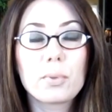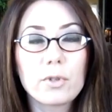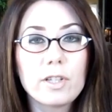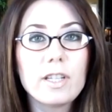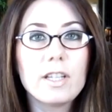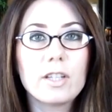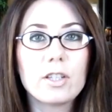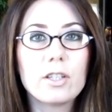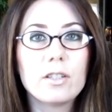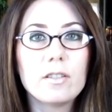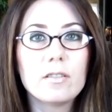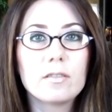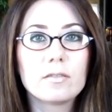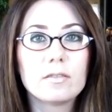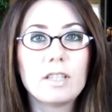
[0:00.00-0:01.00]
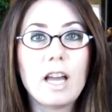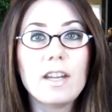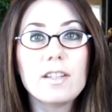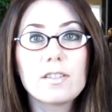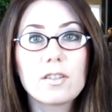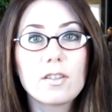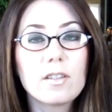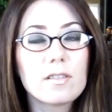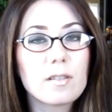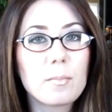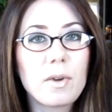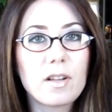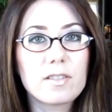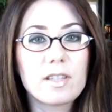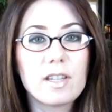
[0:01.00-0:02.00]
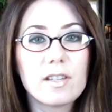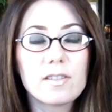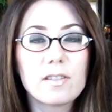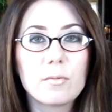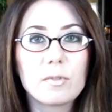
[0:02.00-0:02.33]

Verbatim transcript: pretty good. Not as good as the Batiste.